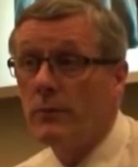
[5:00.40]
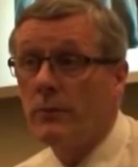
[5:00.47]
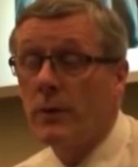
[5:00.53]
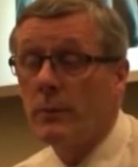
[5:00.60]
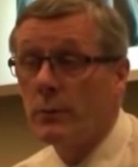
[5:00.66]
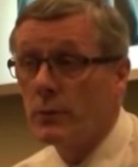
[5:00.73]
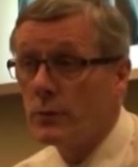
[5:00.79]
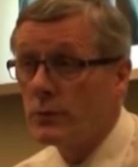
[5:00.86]

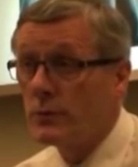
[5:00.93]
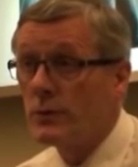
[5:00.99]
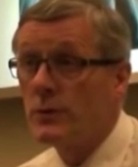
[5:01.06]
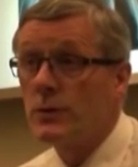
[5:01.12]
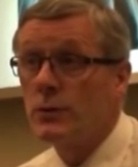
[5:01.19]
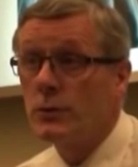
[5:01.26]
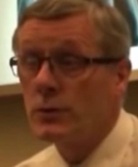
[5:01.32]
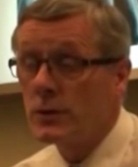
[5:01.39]
fibrosis
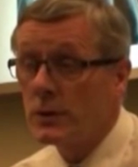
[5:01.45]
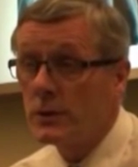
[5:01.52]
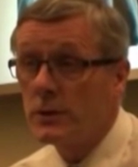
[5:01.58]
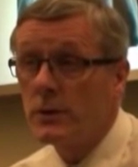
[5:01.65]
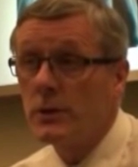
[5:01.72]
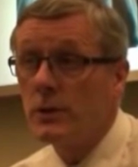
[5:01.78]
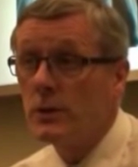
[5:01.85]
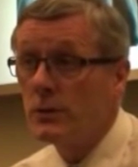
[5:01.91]
don't
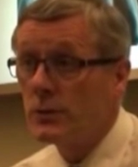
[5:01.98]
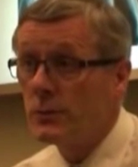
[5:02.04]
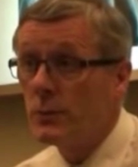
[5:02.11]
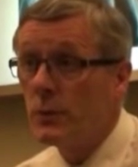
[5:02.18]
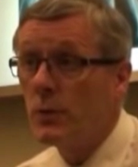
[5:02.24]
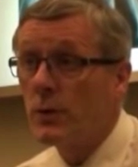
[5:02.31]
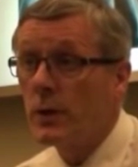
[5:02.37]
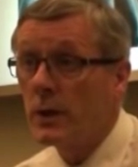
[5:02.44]
continue
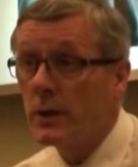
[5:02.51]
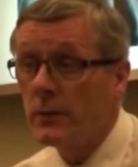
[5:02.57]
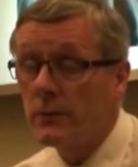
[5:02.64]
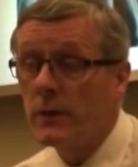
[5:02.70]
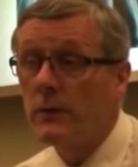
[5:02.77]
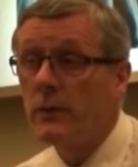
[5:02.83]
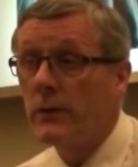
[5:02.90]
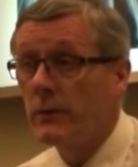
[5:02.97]
smoking if
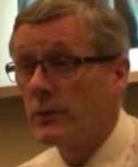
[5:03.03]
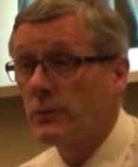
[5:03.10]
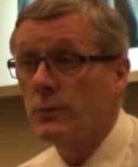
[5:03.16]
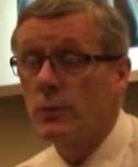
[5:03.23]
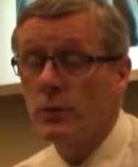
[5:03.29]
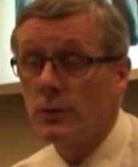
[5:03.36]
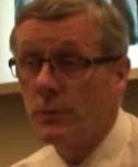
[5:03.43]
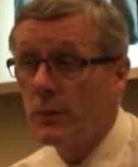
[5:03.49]
they've ever
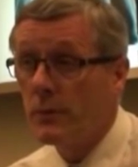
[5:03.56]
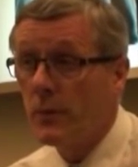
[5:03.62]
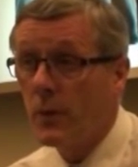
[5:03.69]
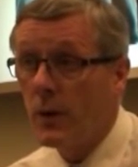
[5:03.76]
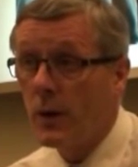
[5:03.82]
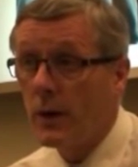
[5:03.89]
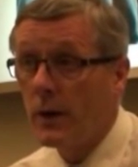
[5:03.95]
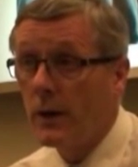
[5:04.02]
smoked before,